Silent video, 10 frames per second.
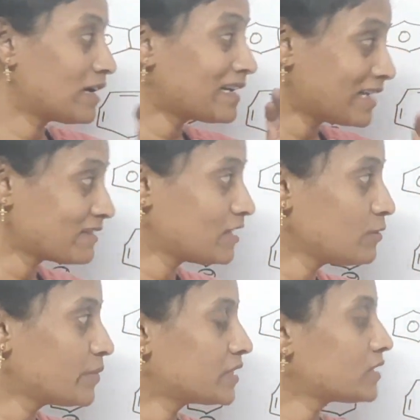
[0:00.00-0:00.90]
that
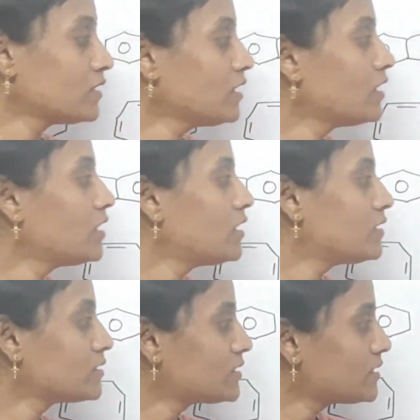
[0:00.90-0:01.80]
nothing but
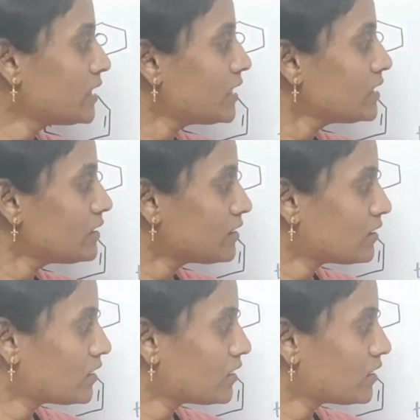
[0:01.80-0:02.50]
C1